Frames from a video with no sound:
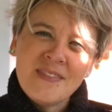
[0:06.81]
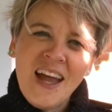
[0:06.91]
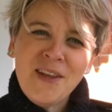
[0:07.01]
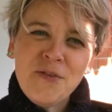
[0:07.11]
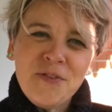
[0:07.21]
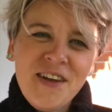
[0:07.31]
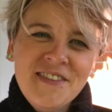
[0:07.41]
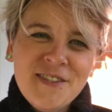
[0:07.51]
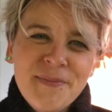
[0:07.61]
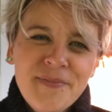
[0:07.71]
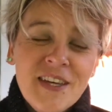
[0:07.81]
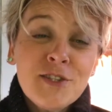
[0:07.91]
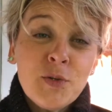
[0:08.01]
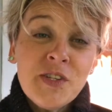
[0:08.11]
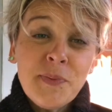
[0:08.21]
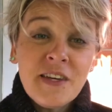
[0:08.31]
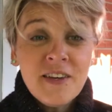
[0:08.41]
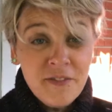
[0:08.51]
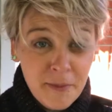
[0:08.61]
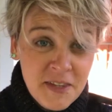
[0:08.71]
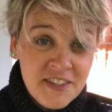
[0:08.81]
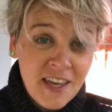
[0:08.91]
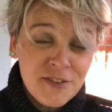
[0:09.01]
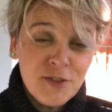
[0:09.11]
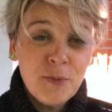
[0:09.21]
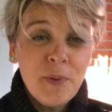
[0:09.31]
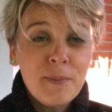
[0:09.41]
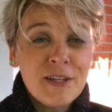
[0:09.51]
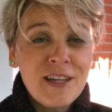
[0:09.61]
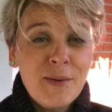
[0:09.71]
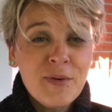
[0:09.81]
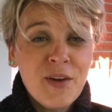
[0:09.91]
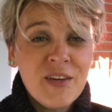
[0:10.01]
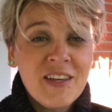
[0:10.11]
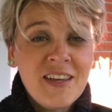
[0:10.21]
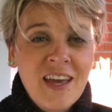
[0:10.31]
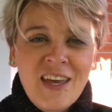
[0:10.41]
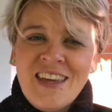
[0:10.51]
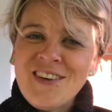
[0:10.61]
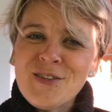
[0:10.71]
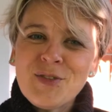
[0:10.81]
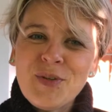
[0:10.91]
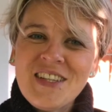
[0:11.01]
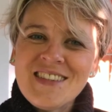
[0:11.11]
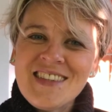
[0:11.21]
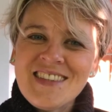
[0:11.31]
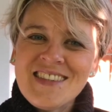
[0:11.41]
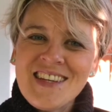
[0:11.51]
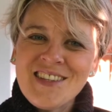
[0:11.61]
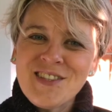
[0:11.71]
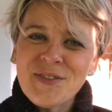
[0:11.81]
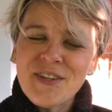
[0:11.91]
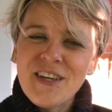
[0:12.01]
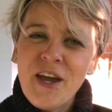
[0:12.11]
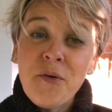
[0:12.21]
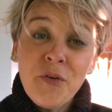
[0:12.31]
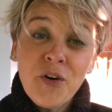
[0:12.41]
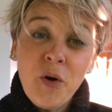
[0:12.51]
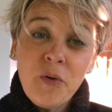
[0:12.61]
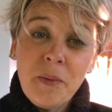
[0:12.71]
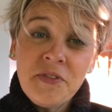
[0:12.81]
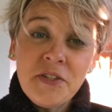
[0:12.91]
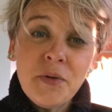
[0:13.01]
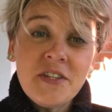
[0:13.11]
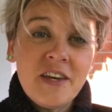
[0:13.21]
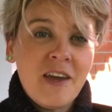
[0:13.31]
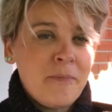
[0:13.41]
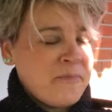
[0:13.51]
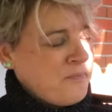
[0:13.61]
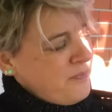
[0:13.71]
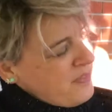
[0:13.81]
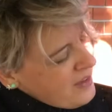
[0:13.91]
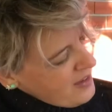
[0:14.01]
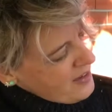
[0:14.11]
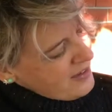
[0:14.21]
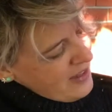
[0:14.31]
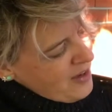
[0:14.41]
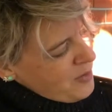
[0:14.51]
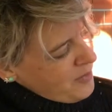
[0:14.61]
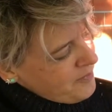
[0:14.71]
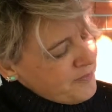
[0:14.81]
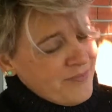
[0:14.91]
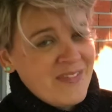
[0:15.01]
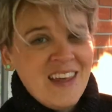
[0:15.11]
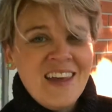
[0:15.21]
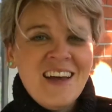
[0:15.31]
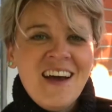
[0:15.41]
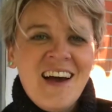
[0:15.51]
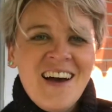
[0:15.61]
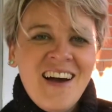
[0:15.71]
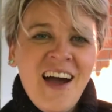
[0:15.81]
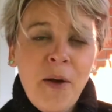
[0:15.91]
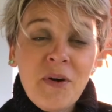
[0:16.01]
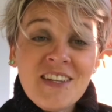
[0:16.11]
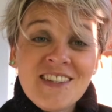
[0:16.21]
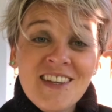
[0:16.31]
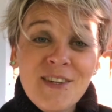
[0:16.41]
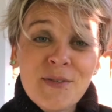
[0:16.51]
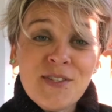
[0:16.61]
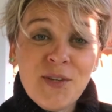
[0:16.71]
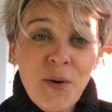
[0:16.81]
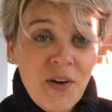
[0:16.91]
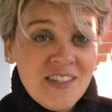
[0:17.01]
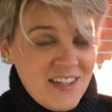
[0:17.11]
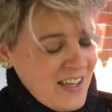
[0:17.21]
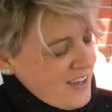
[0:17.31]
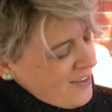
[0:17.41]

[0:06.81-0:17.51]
Hello friends, it's Crispi from the Saskatoon Public Library, here on Treaty 6 territory for grown-up story time. Now, I want to tell you a story today